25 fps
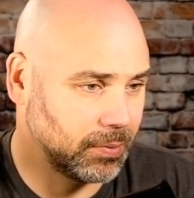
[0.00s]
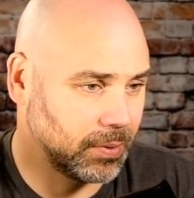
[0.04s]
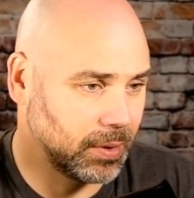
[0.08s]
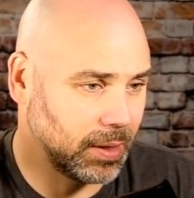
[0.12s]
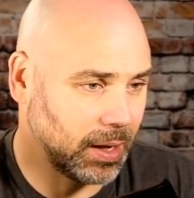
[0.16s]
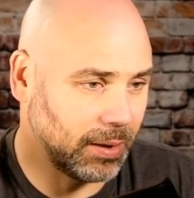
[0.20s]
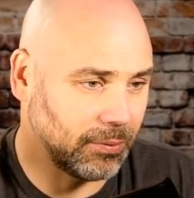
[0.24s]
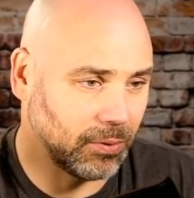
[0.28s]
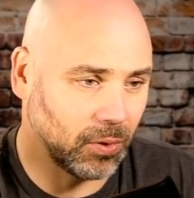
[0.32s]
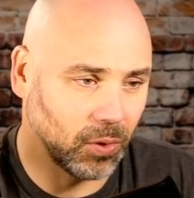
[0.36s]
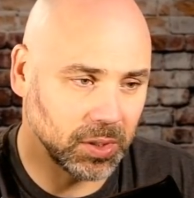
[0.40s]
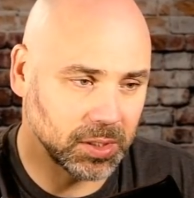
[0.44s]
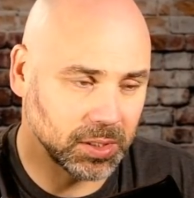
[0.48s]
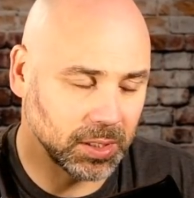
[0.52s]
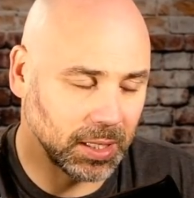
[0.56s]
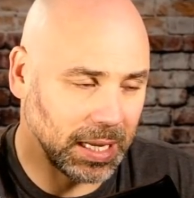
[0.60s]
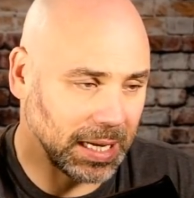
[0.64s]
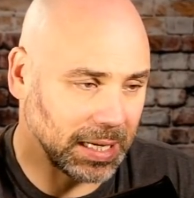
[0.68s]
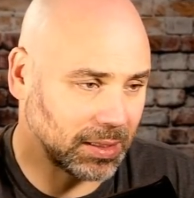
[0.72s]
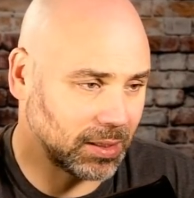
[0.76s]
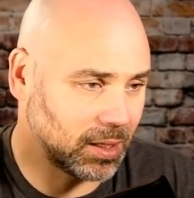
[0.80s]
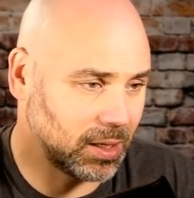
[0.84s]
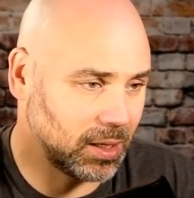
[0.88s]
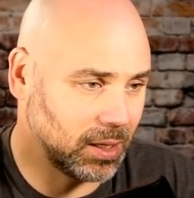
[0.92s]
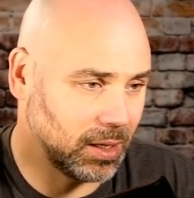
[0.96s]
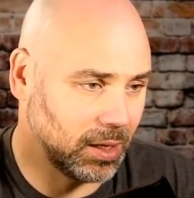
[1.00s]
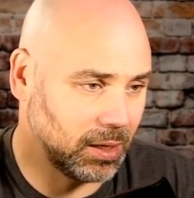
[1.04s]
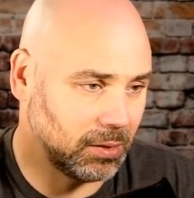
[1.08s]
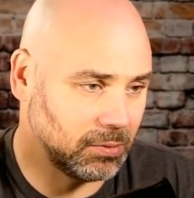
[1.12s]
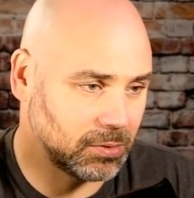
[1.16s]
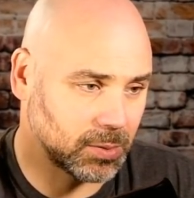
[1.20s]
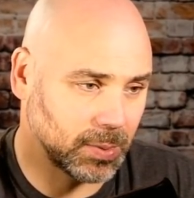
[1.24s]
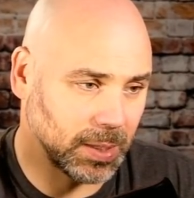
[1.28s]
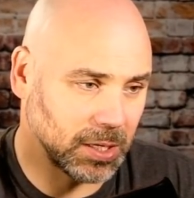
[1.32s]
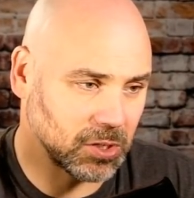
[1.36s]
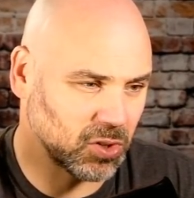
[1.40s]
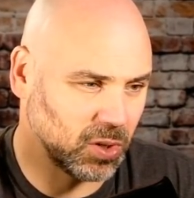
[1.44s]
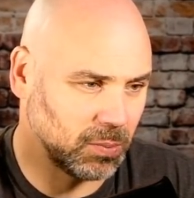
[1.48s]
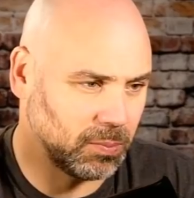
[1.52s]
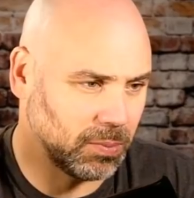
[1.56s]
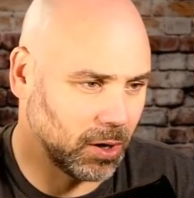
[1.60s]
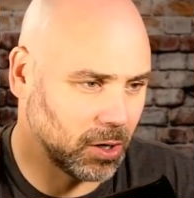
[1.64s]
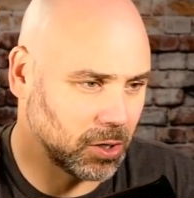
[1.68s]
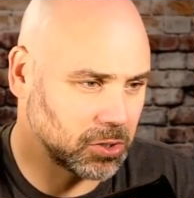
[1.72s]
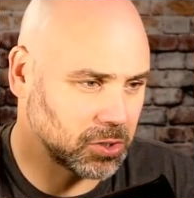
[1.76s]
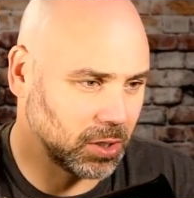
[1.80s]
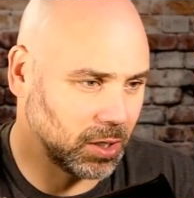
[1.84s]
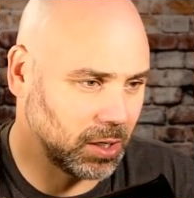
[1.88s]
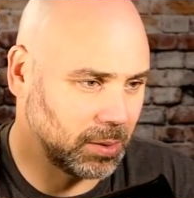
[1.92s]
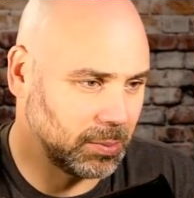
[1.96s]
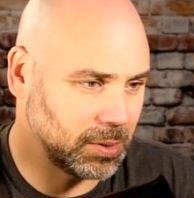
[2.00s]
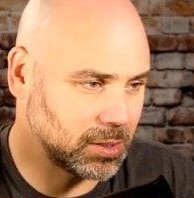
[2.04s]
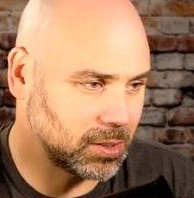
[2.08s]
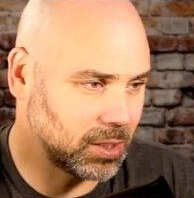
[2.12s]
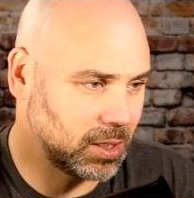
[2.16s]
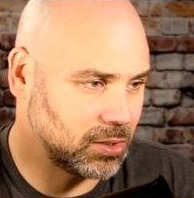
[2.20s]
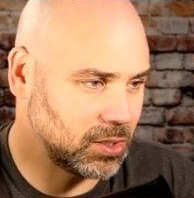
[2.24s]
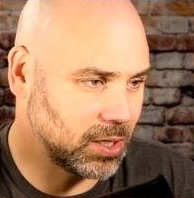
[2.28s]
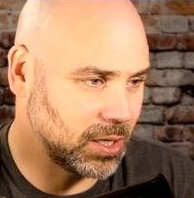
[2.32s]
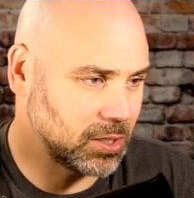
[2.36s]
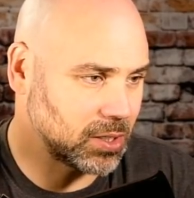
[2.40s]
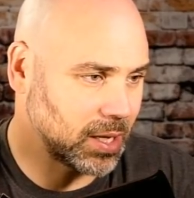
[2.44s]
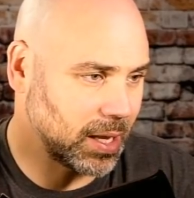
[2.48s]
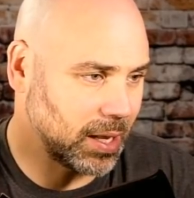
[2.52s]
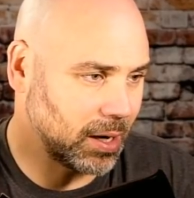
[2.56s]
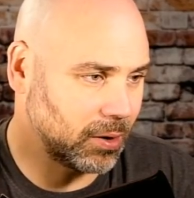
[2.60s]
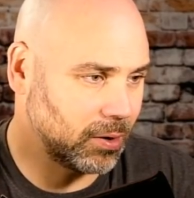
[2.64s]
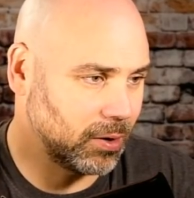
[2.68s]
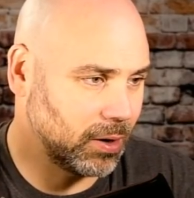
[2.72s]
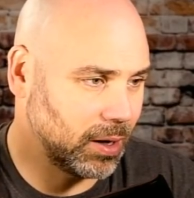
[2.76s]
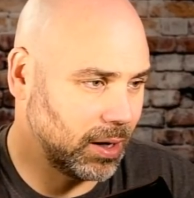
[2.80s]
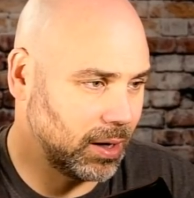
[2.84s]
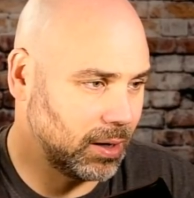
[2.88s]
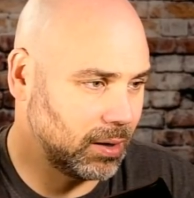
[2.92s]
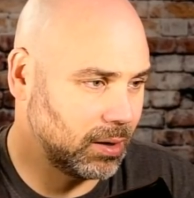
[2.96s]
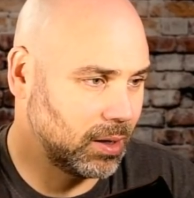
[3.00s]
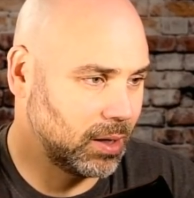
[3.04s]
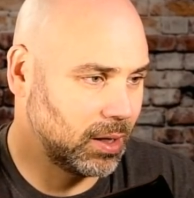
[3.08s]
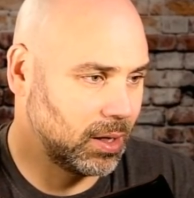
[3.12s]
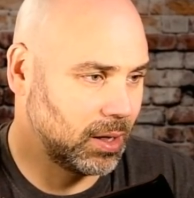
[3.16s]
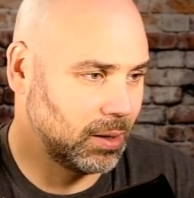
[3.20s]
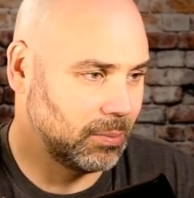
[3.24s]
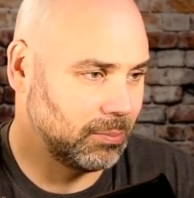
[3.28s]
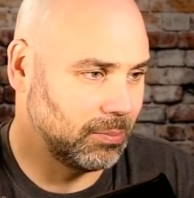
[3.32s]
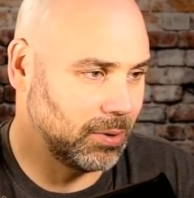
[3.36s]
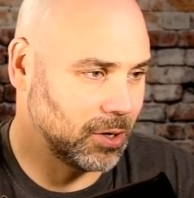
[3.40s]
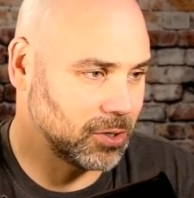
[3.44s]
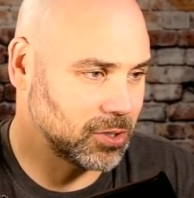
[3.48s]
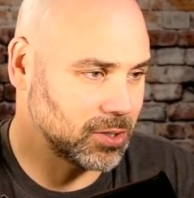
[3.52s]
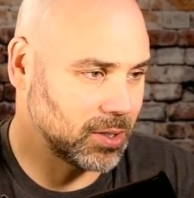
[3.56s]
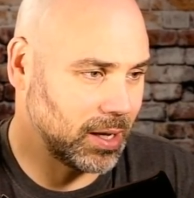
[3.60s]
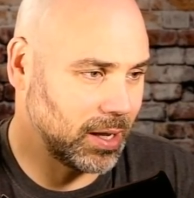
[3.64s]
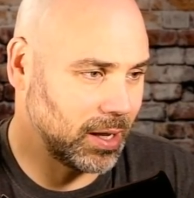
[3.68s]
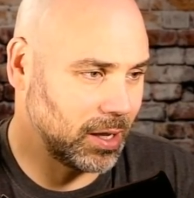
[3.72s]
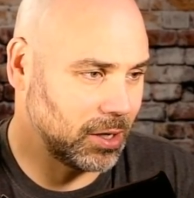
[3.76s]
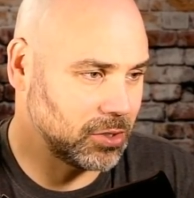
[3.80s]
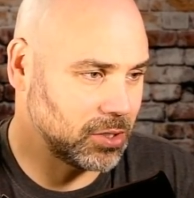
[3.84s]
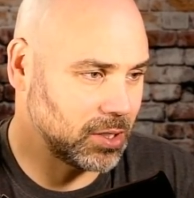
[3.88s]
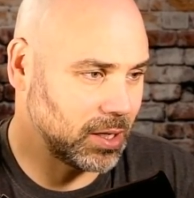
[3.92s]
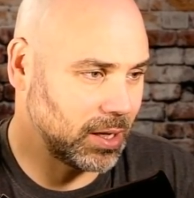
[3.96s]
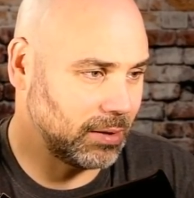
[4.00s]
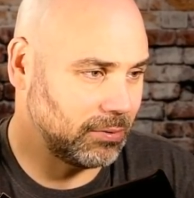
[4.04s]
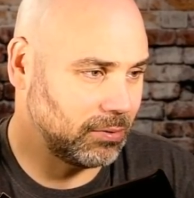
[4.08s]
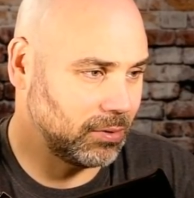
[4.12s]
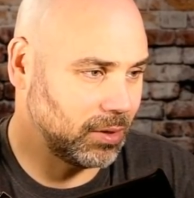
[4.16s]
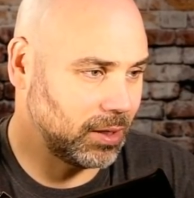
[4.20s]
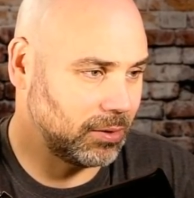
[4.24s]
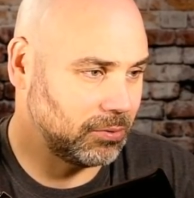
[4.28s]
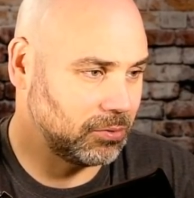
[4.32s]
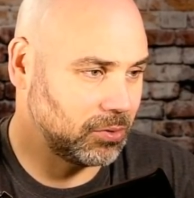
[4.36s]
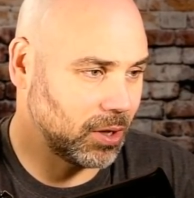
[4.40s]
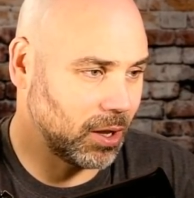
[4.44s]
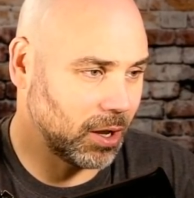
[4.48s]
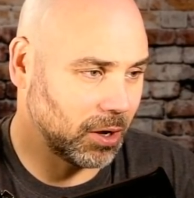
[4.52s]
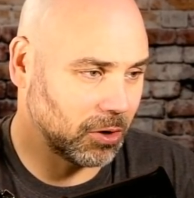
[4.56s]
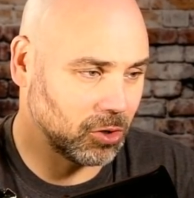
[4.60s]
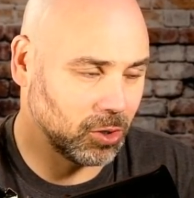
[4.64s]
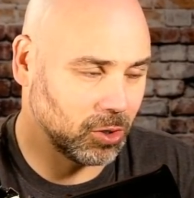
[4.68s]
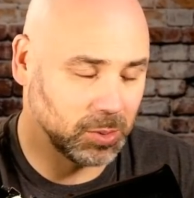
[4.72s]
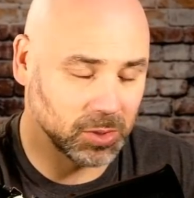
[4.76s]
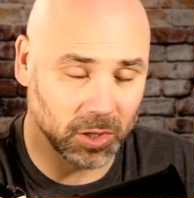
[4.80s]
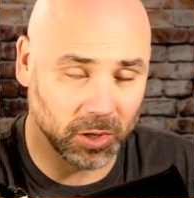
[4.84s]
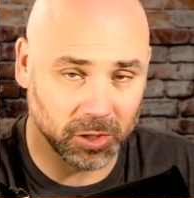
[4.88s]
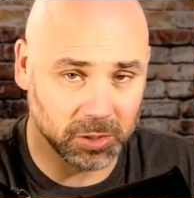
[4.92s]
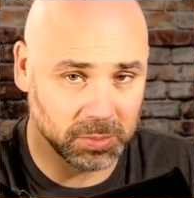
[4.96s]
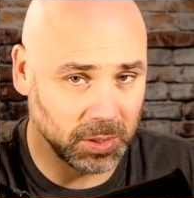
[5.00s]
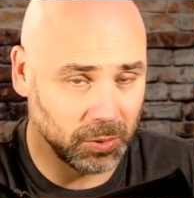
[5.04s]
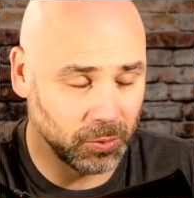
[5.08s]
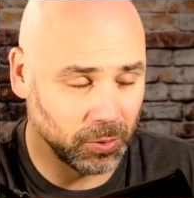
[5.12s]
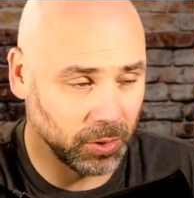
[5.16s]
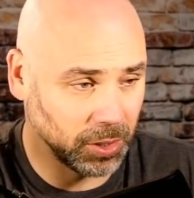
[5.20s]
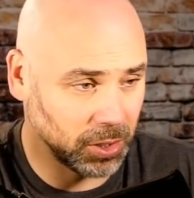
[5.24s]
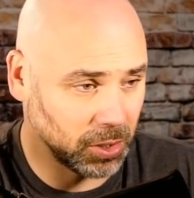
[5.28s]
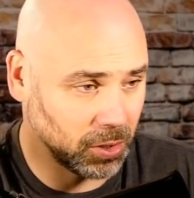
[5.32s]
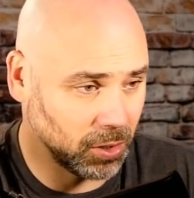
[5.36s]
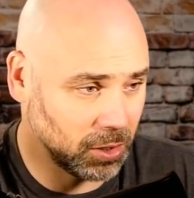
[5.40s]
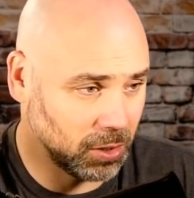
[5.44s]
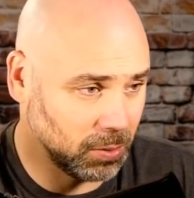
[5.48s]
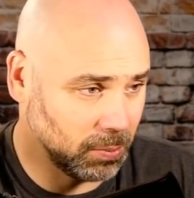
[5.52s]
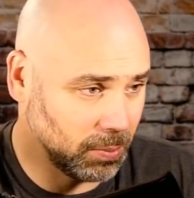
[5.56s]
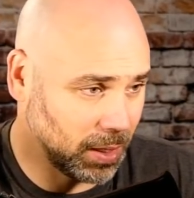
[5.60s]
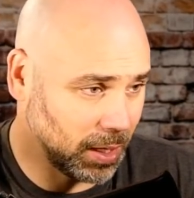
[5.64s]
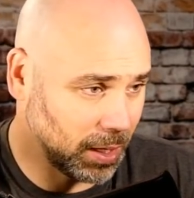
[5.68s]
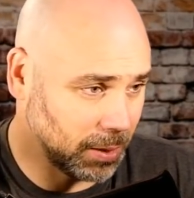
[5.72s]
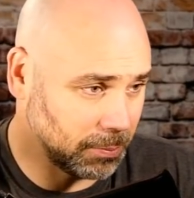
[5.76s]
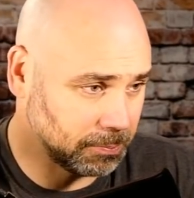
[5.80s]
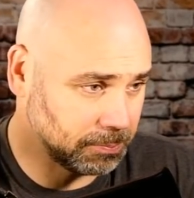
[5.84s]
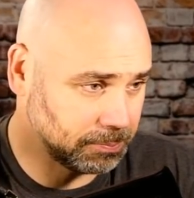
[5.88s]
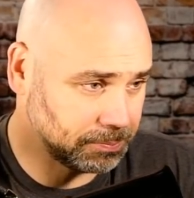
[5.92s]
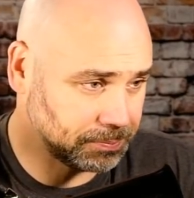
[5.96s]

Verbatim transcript: I've always liked the kid, especially personally. I mean, CJ's got a great personality. I've loved talking to him. He's always been really good to me.